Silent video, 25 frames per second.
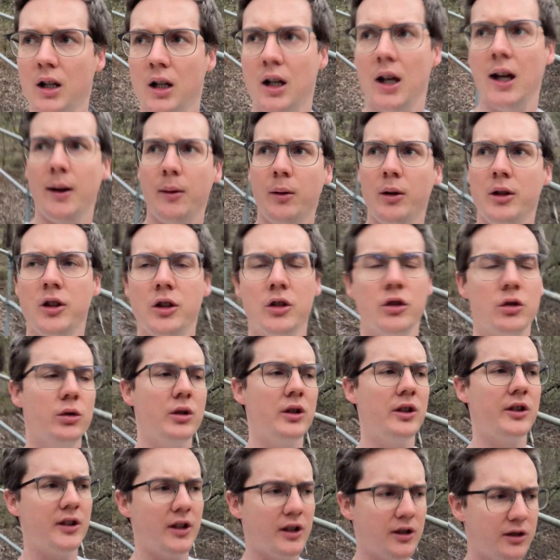And when you're doing
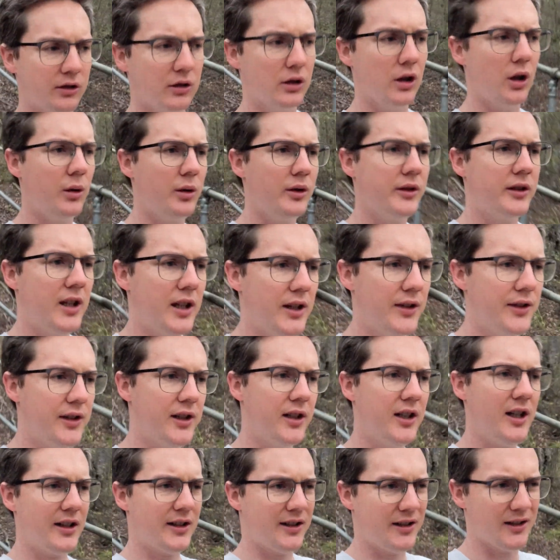such low intensity
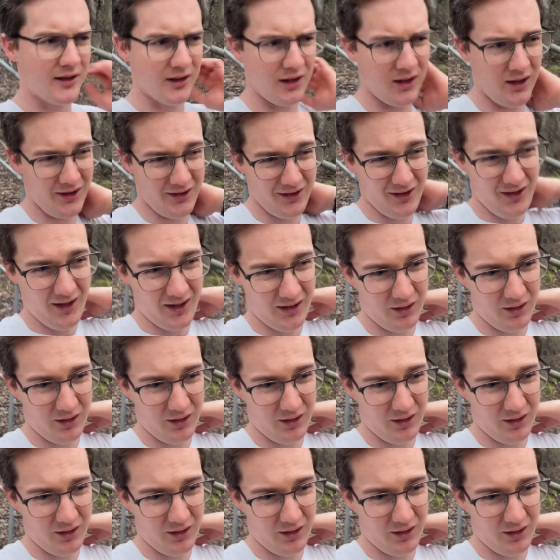exercise, like